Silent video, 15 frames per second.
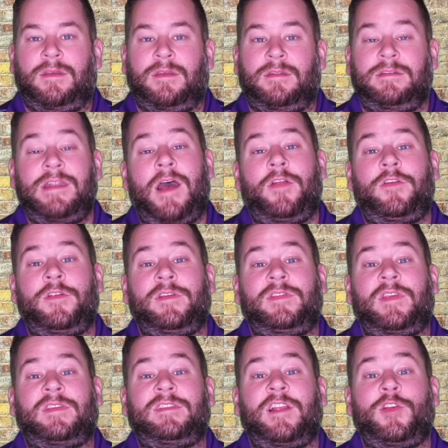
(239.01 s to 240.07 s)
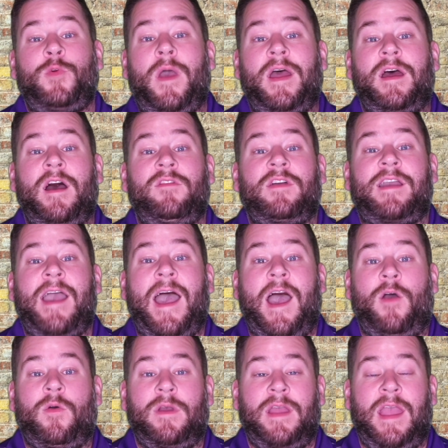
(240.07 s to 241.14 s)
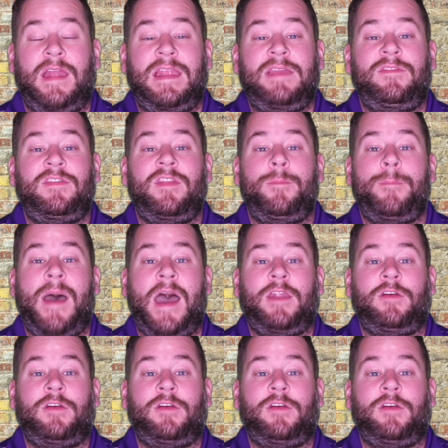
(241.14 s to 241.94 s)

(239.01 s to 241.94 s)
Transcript: Now there is the silhouette of a cow, and even the motto